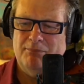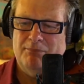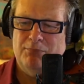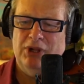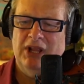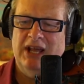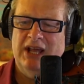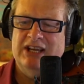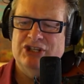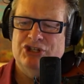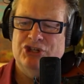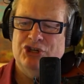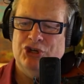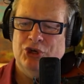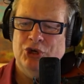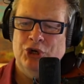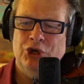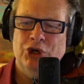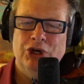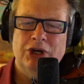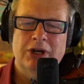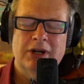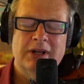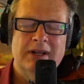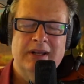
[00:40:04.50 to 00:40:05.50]

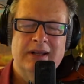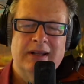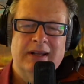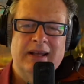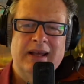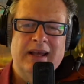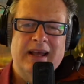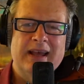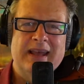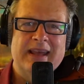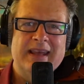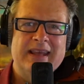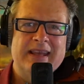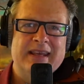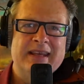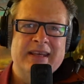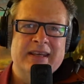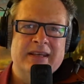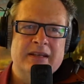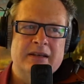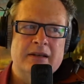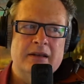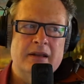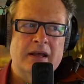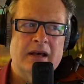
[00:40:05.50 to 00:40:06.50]
pleasure
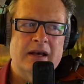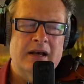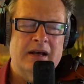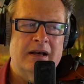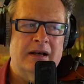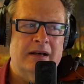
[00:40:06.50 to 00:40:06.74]
in